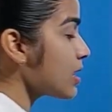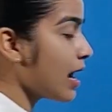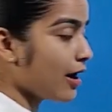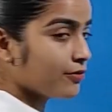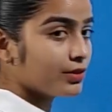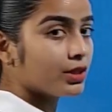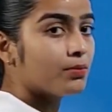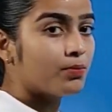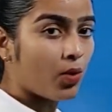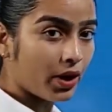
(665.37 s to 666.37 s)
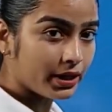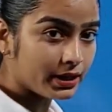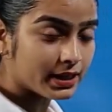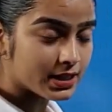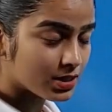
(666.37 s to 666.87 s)
after
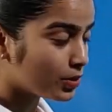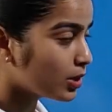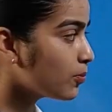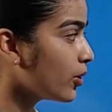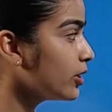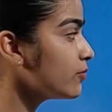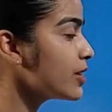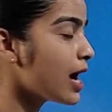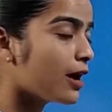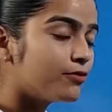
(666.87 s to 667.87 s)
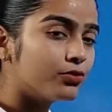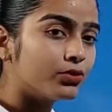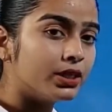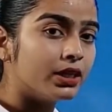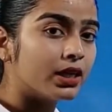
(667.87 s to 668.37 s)
point, decimal point, we have to
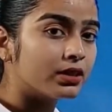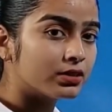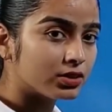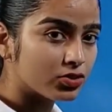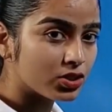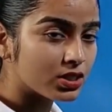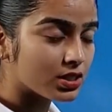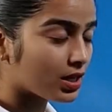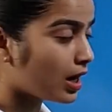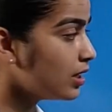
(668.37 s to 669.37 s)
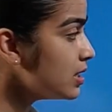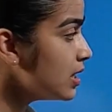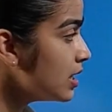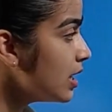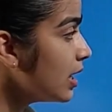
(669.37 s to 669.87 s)
read our digits,
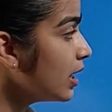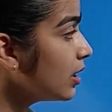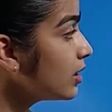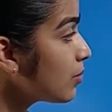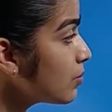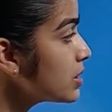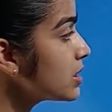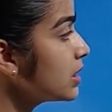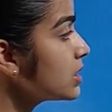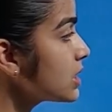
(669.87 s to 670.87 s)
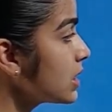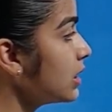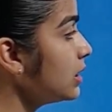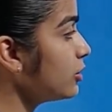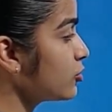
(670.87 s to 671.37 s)
numbers in a
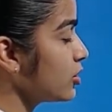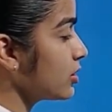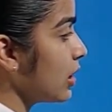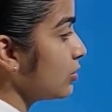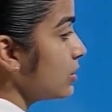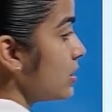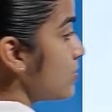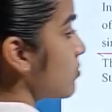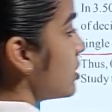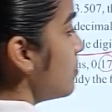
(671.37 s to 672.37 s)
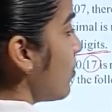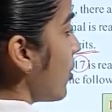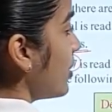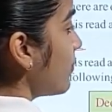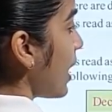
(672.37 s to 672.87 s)
single digit. Now this
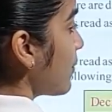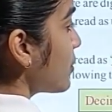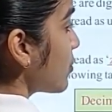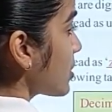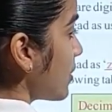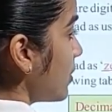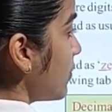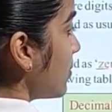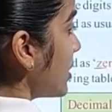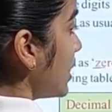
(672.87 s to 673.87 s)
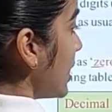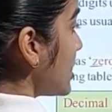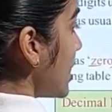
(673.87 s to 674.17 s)
3.507 will be read as